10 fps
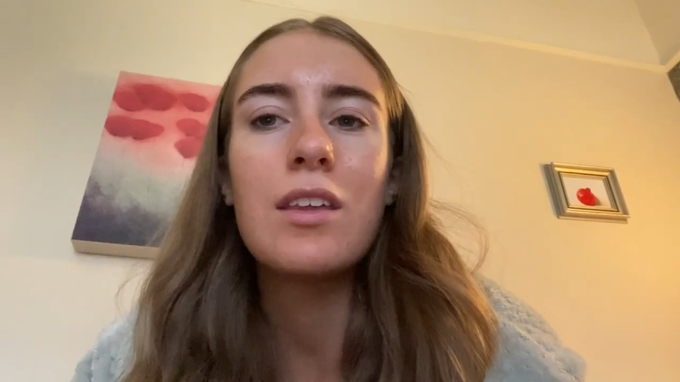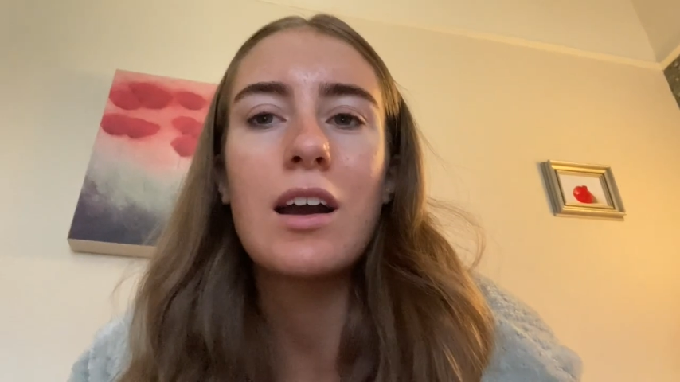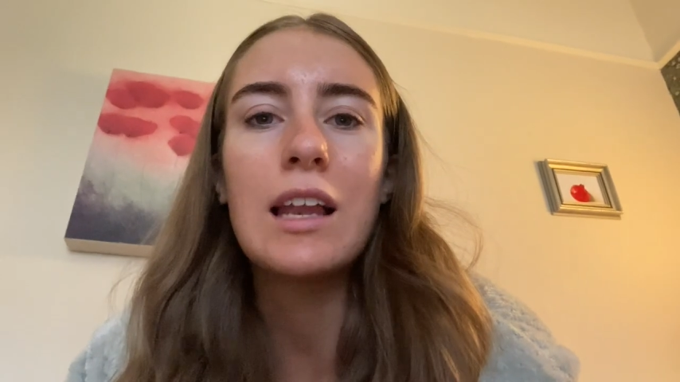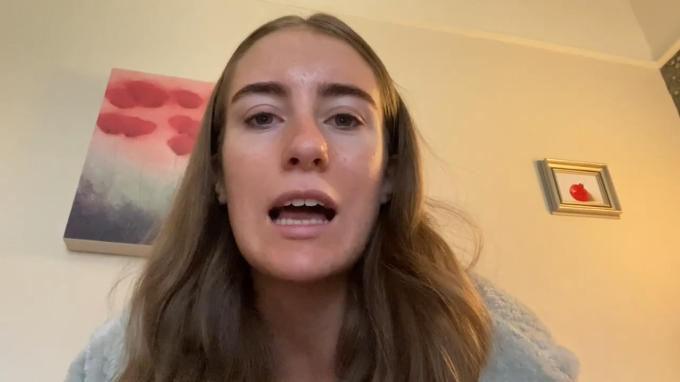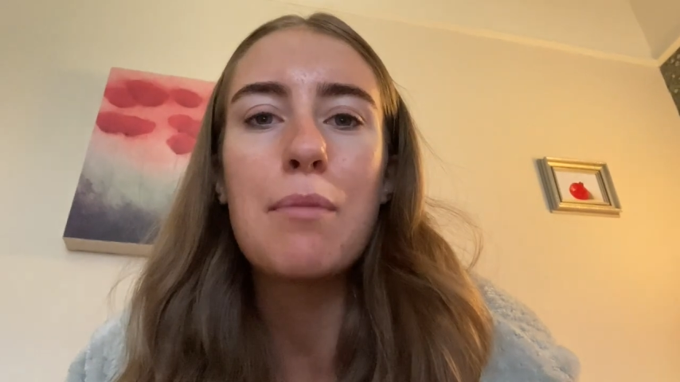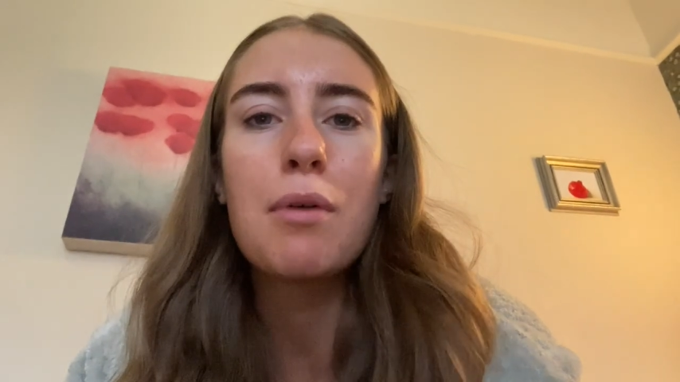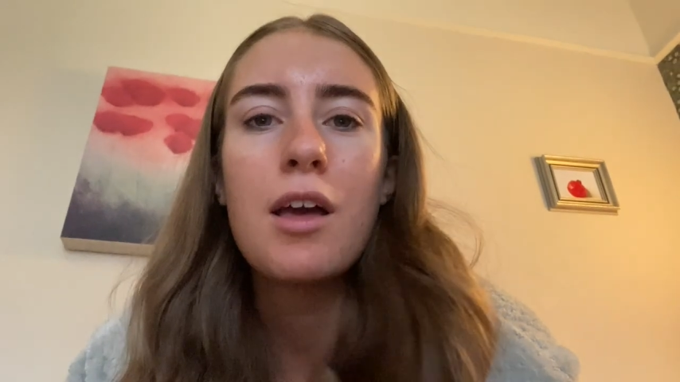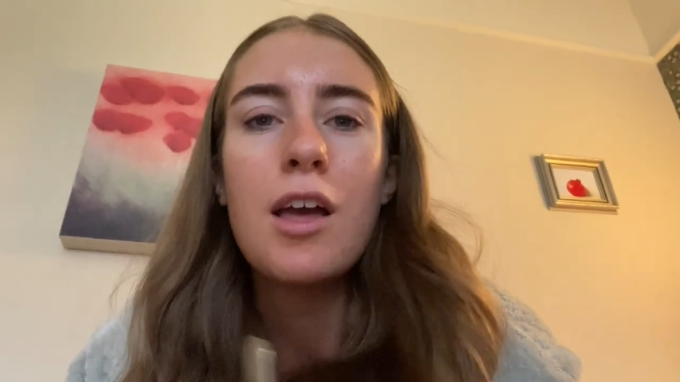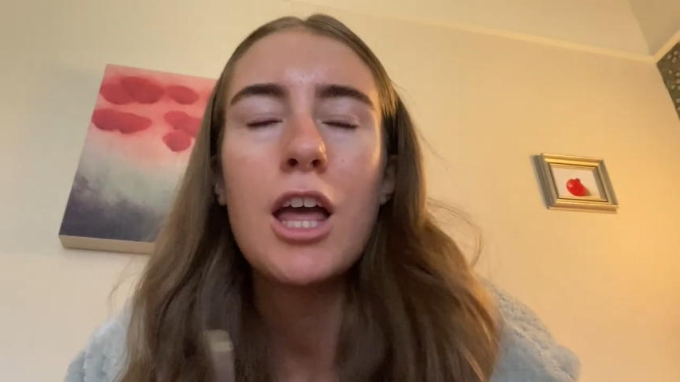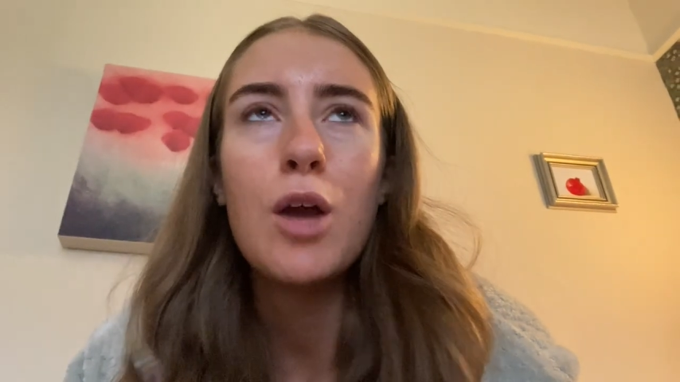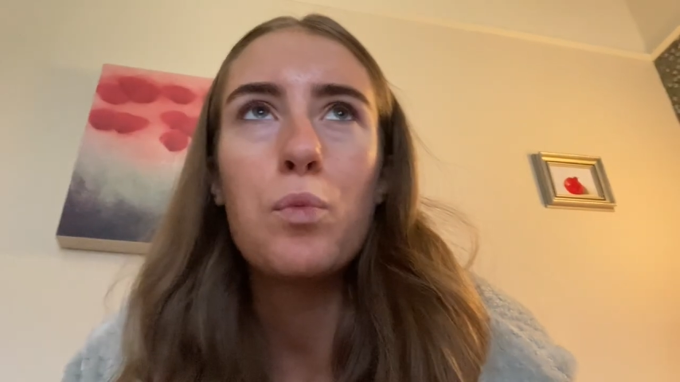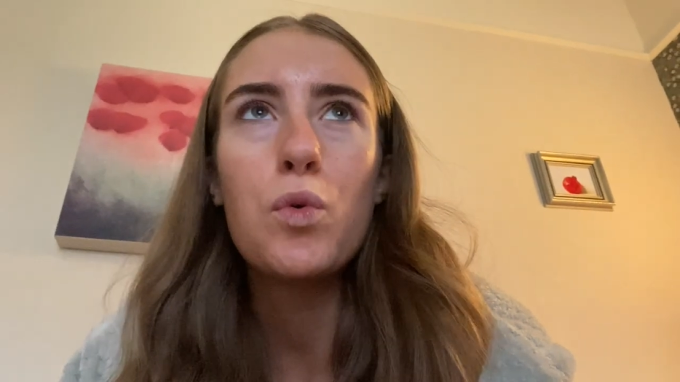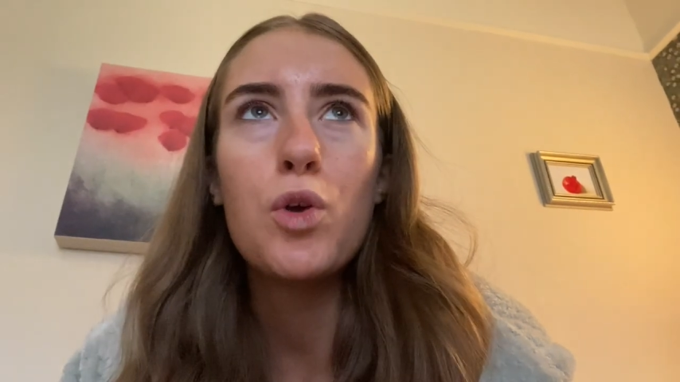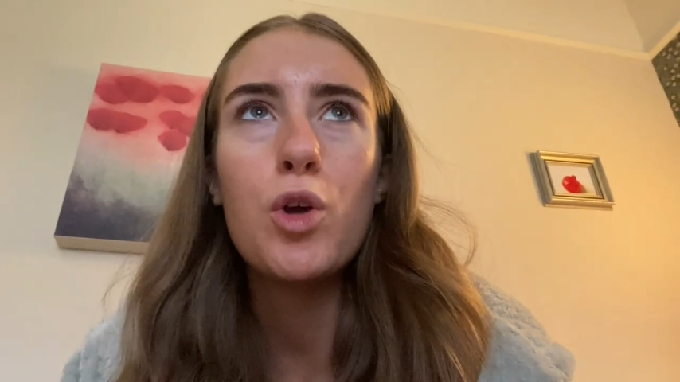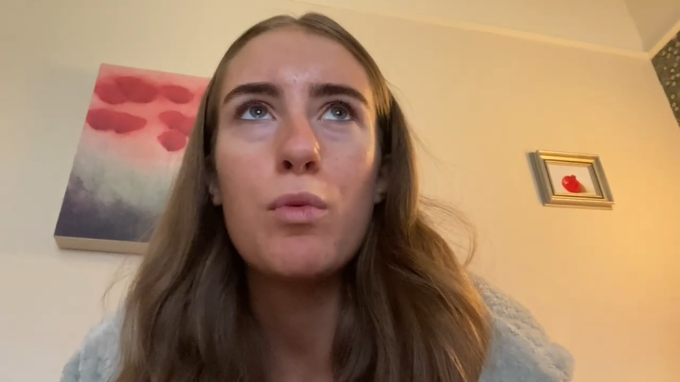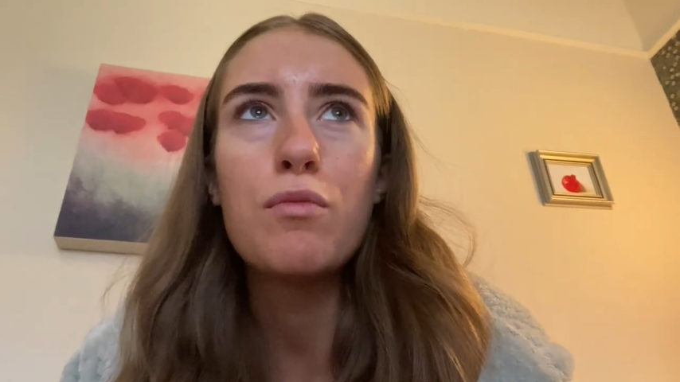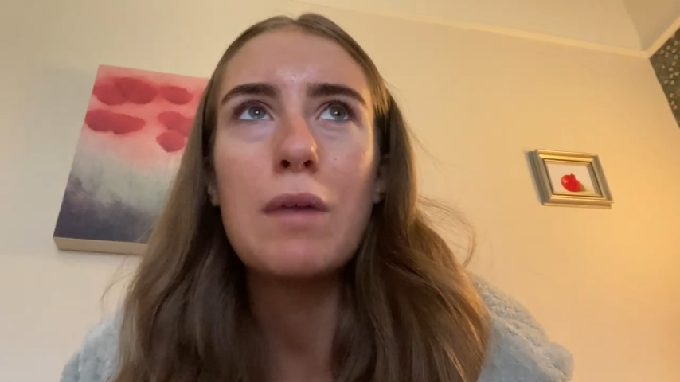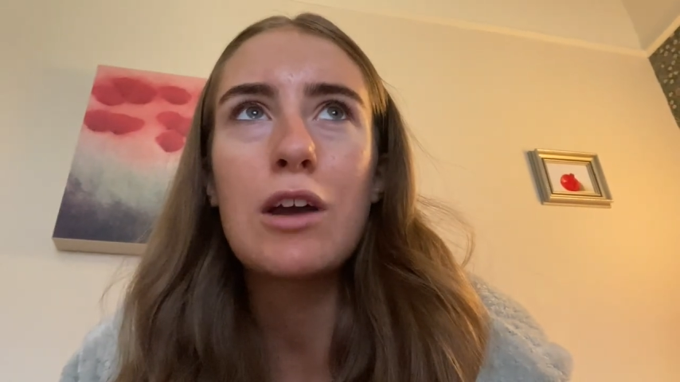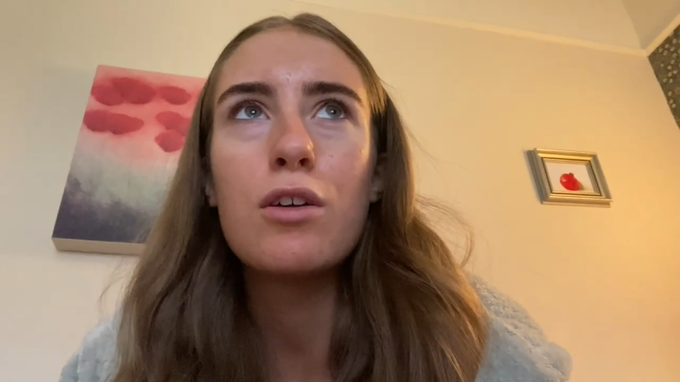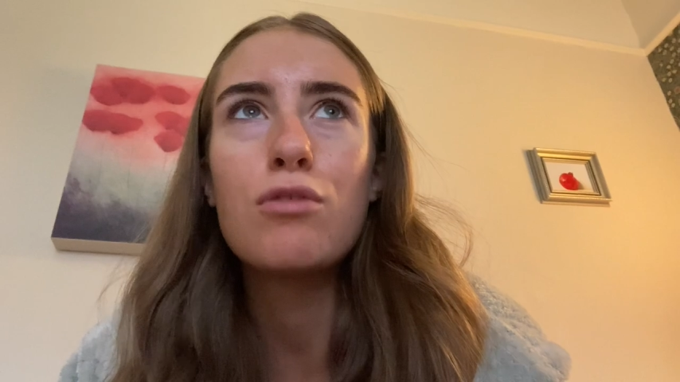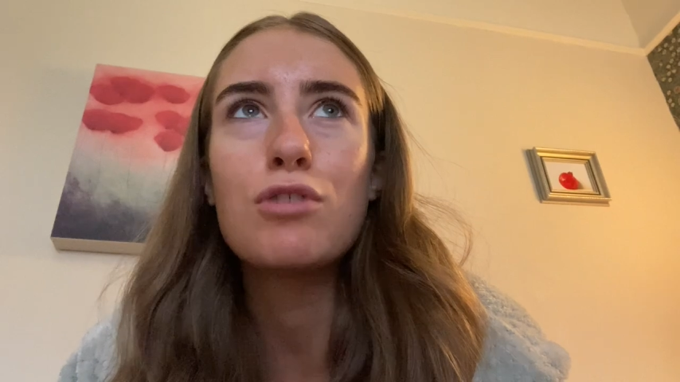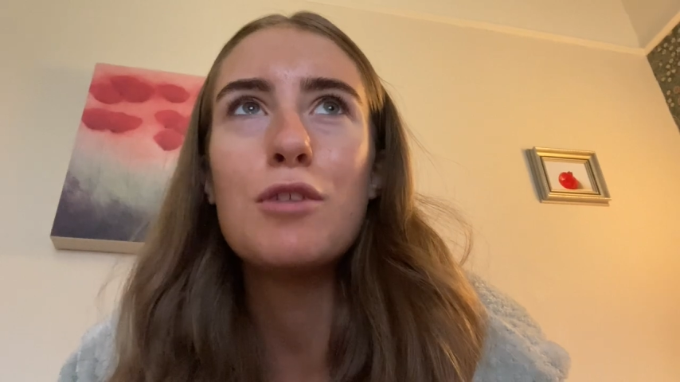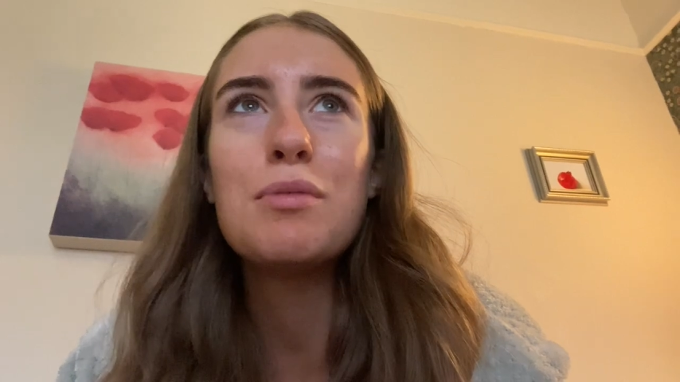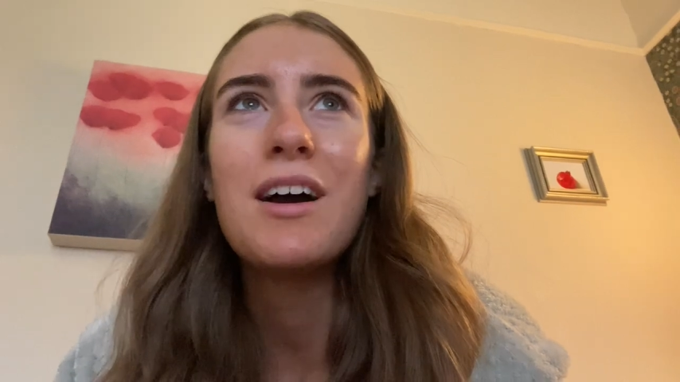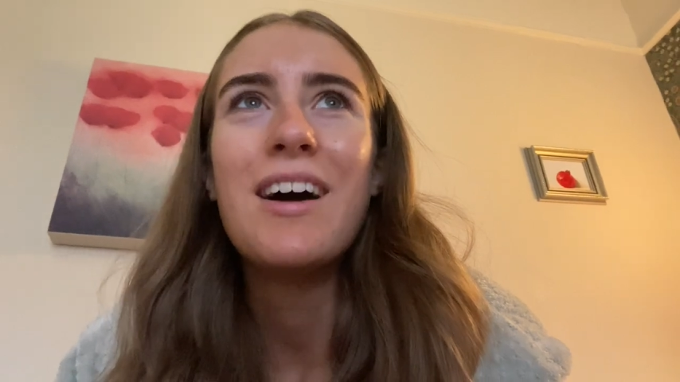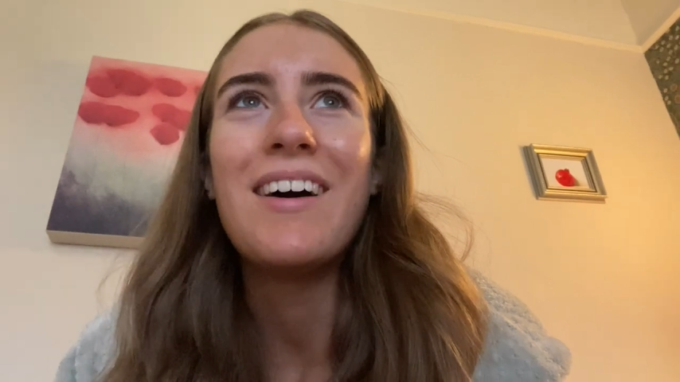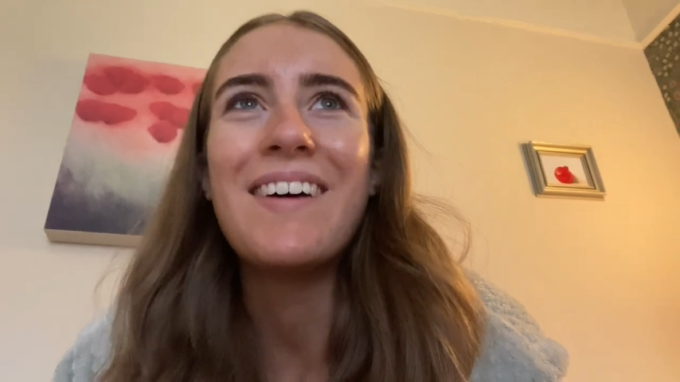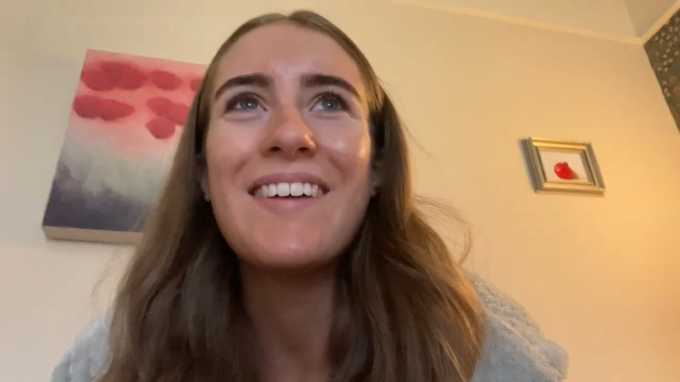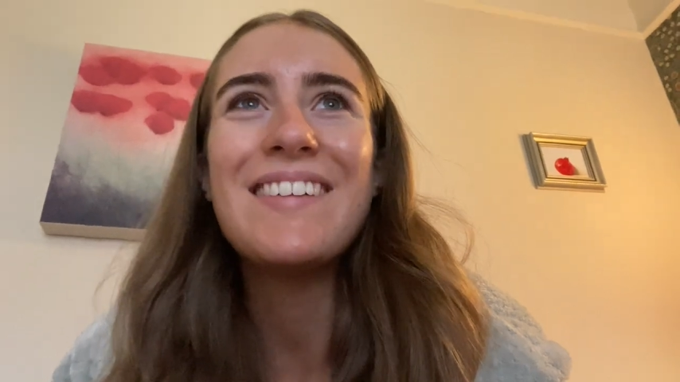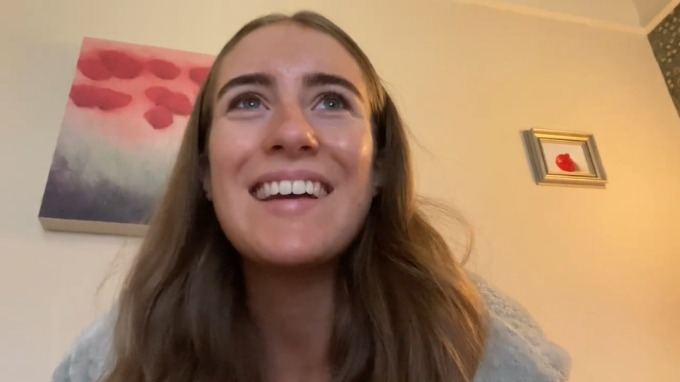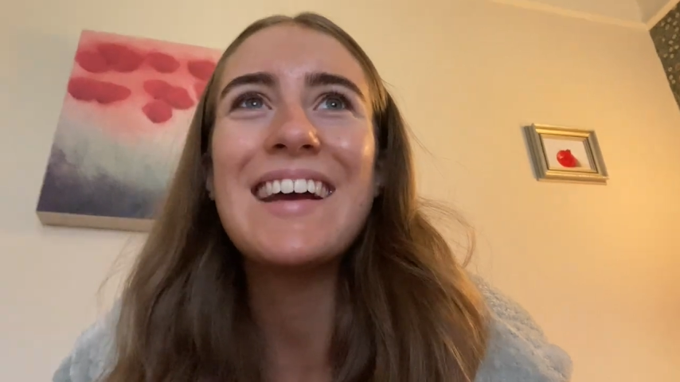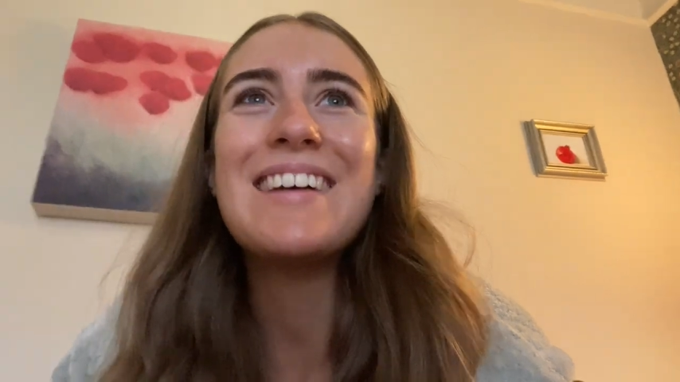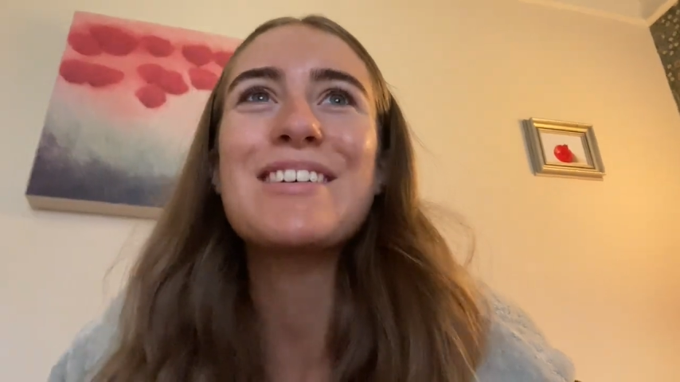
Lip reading: collab with Megan Grubb, or who he is.